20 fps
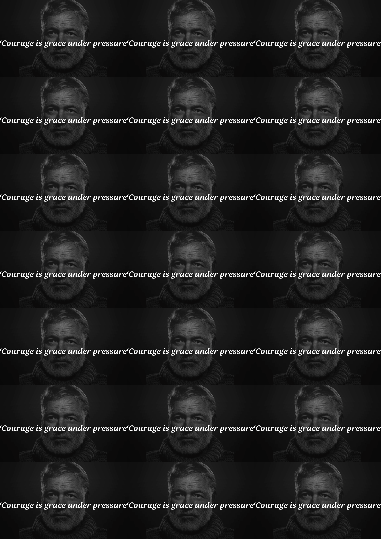
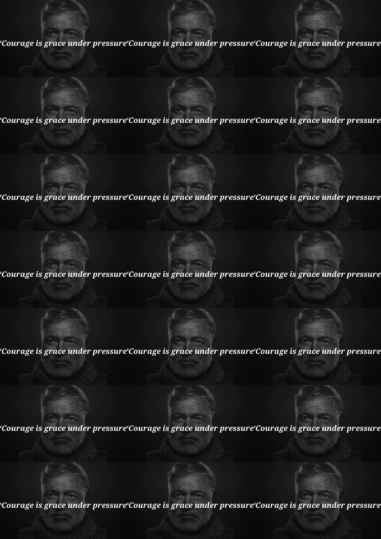
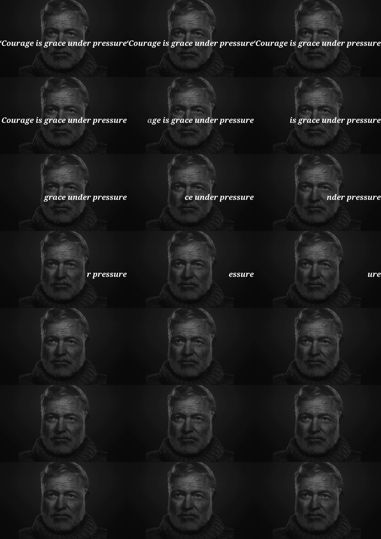
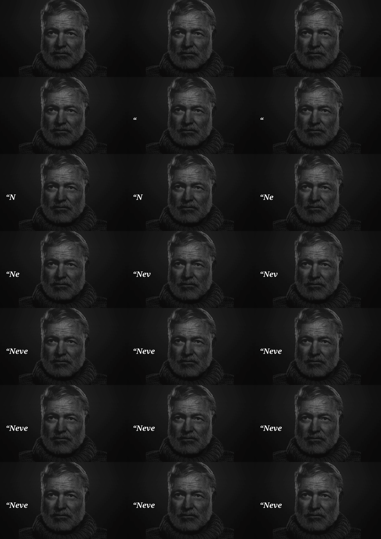(silence)